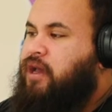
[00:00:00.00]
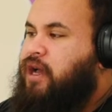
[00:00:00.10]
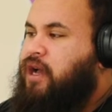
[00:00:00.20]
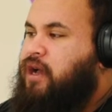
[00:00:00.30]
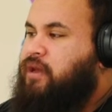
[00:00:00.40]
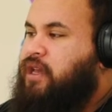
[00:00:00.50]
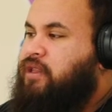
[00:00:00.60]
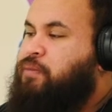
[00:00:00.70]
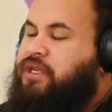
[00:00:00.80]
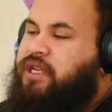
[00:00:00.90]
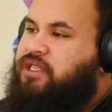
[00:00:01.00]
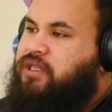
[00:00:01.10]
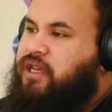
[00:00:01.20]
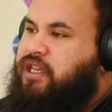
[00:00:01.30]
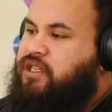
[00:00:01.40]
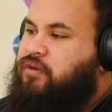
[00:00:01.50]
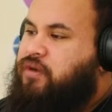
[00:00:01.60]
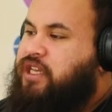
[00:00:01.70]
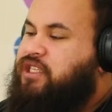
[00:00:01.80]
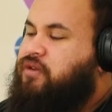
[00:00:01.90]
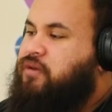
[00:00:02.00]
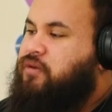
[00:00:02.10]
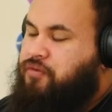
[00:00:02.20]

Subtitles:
but isn't